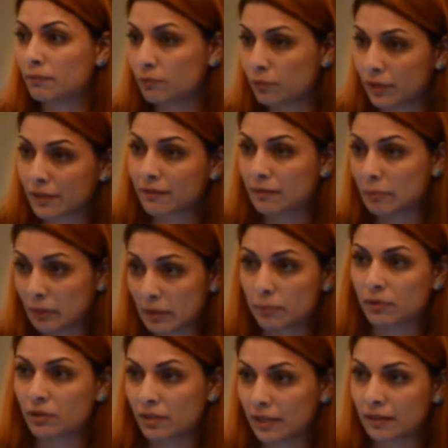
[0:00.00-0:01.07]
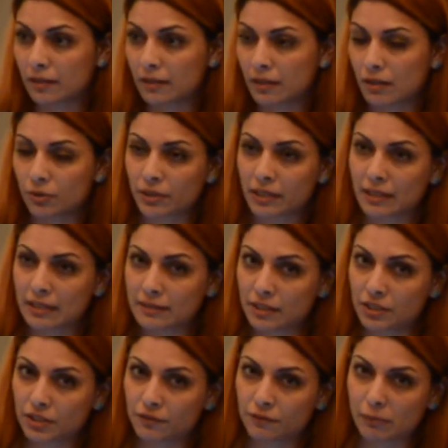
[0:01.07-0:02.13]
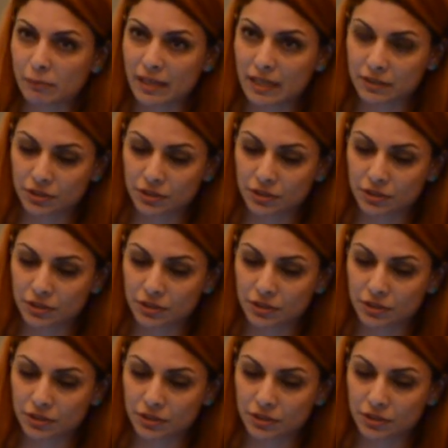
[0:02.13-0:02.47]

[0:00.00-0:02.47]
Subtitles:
with the people in the Organization for Black